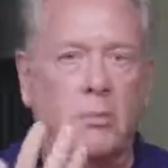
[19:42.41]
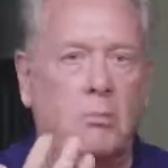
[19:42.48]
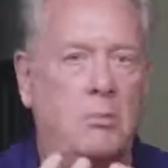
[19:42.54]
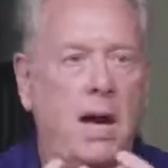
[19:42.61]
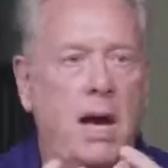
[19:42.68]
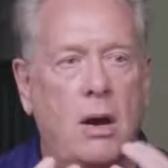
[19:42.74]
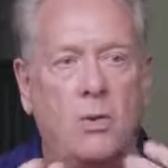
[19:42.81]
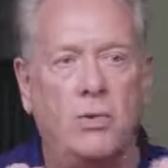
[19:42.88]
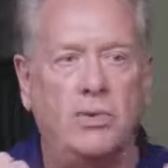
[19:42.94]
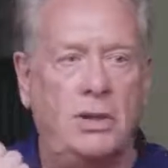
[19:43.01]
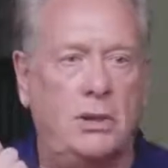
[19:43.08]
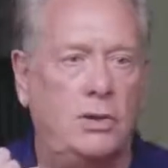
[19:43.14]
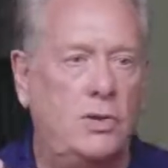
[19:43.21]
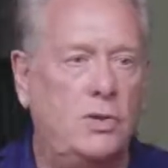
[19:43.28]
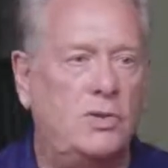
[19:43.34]
mouth
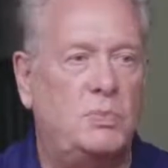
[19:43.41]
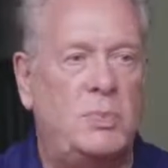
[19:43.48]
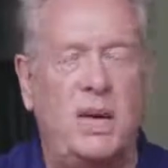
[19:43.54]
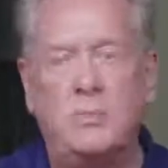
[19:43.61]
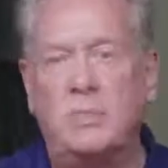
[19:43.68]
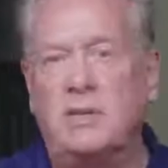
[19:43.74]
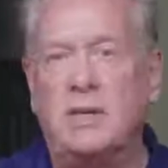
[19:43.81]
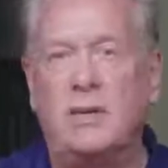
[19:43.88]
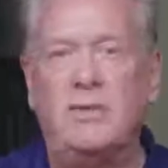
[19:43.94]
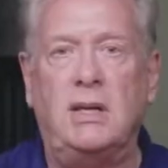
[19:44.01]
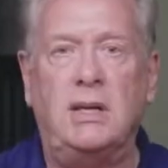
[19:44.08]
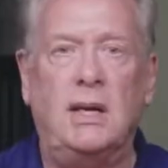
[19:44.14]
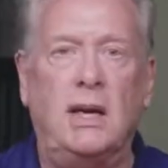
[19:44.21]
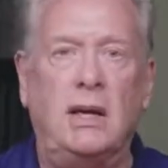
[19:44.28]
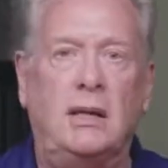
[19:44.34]
and newspapers every
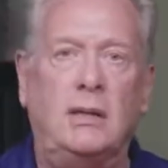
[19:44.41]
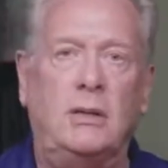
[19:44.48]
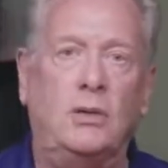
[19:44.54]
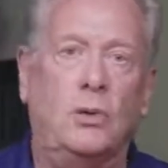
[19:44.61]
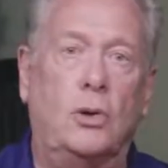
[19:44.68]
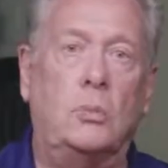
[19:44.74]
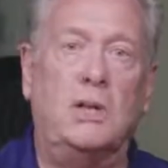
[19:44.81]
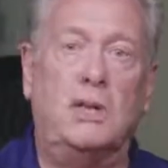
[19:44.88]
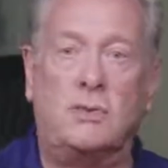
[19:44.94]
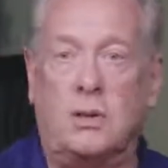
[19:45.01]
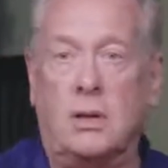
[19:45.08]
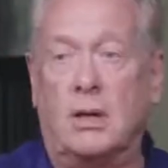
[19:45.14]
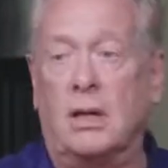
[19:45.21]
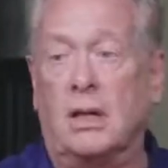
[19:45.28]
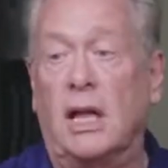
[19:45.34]
day, normally it's
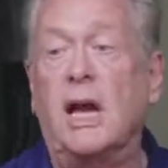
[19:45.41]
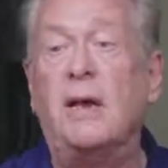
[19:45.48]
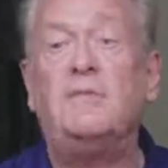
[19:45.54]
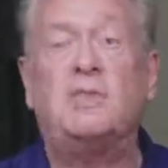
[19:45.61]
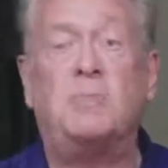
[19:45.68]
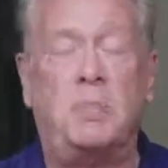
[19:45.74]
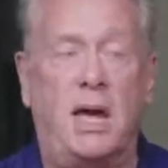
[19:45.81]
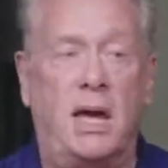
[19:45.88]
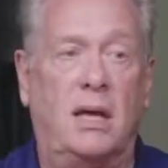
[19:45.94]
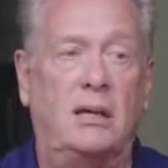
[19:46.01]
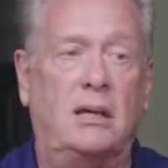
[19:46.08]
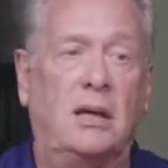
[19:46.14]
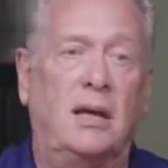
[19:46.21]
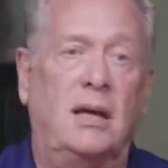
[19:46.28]
got a lifespan.